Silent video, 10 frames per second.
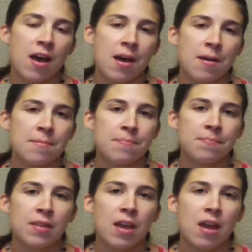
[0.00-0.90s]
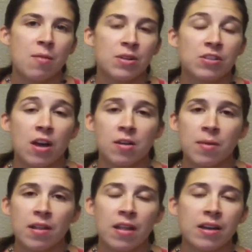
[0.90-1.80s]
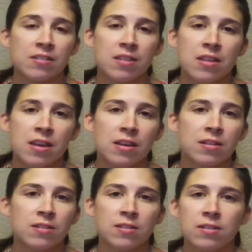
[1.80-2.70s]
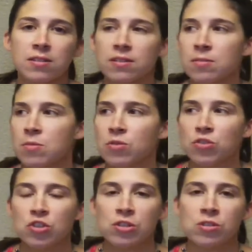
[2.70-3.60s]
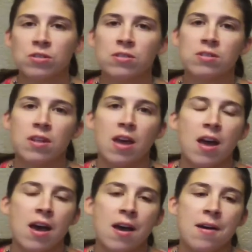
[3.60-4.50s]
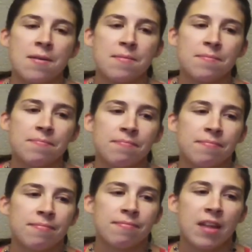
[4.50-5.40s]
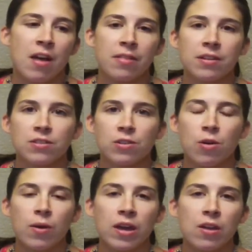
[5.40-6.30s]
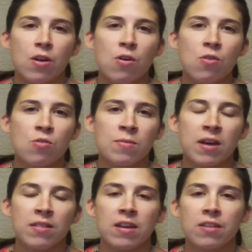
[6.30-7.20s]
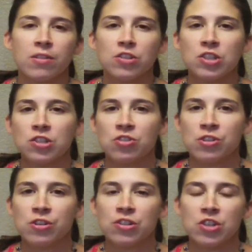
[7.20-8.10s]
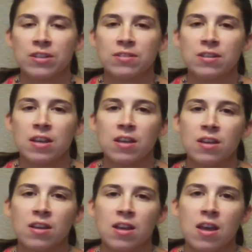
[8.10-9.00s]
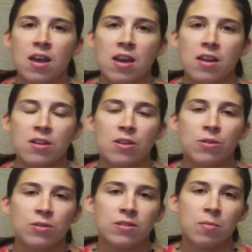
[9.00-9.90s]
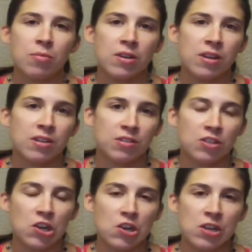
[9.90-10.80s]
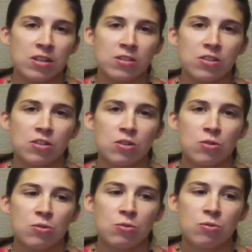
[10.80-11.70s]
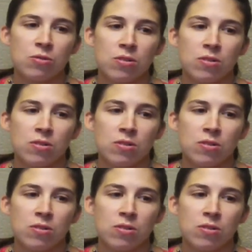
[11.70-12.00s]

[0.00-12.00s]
and we talk about lots of things, emotions, how things are going at home, how the other children are adjusting. Some prenatals turn into